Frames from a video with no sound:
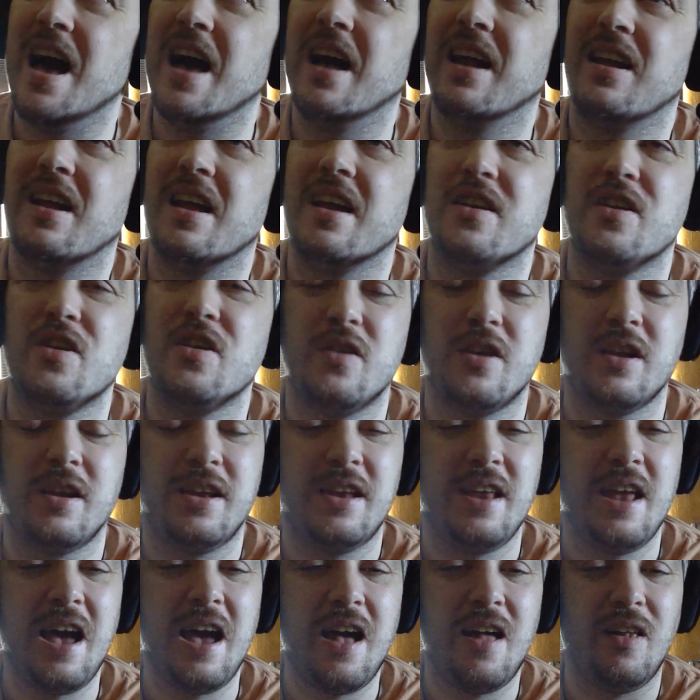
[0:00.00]
and like you could
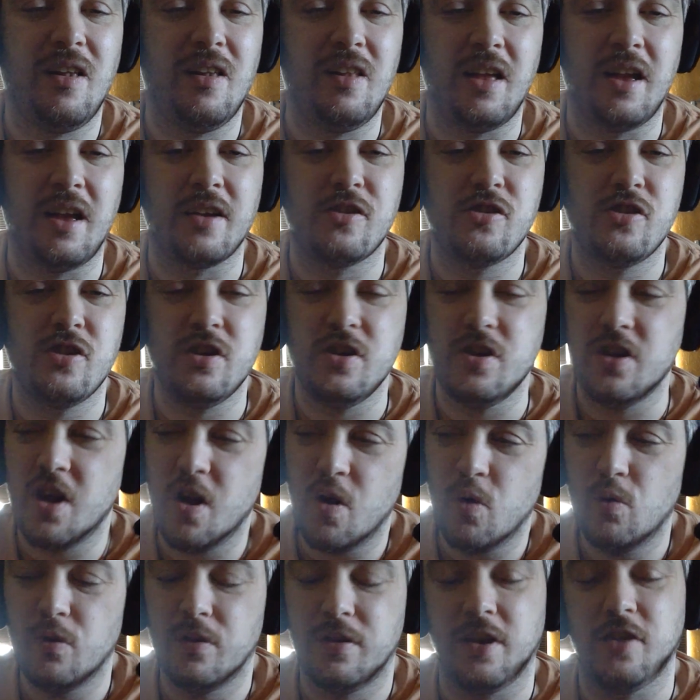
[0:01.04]
tell like she
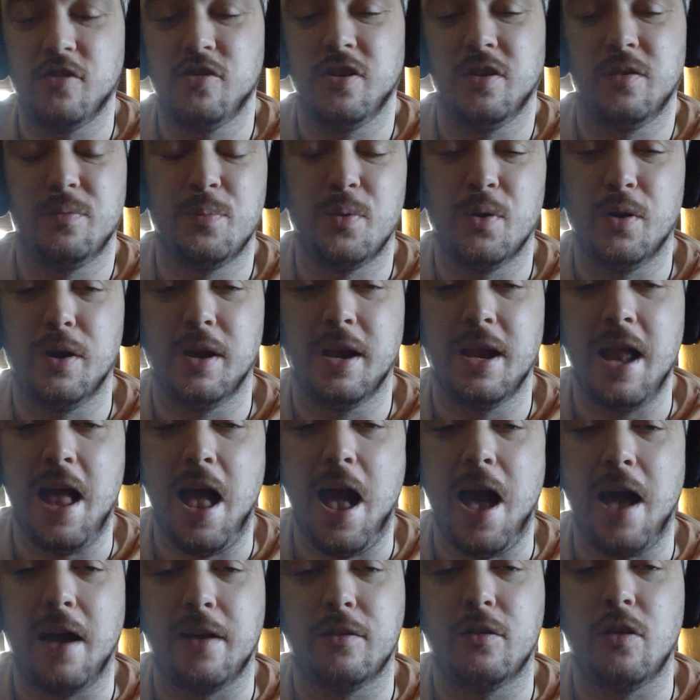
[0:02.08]
knows that she's putting an
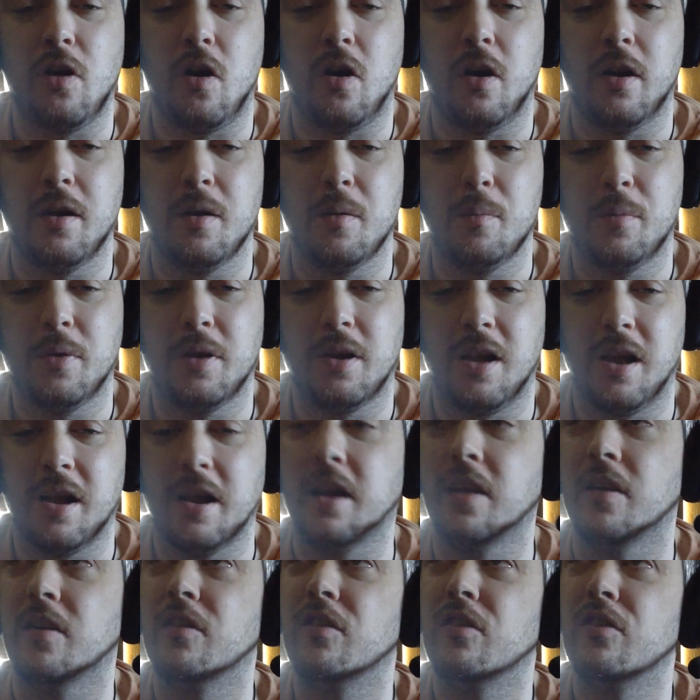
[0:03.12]
act on but like
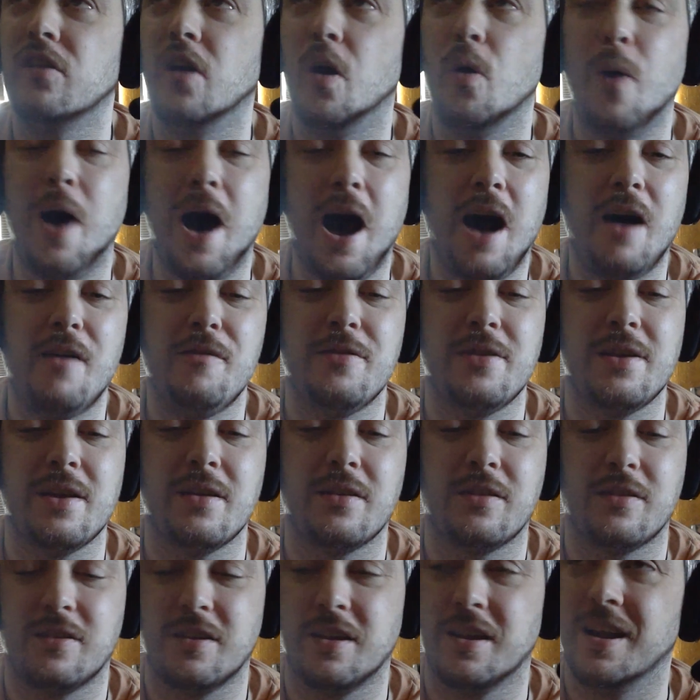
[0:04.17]
it's so
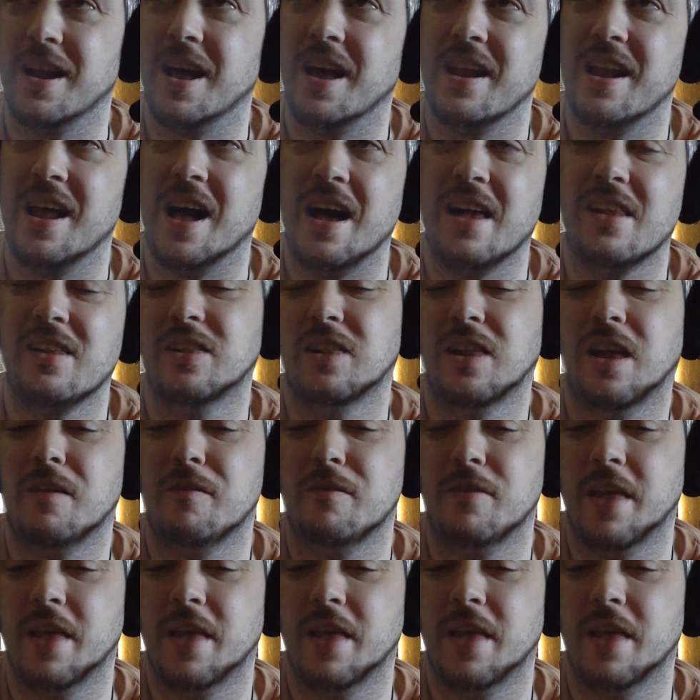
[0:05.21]
obvious and i i love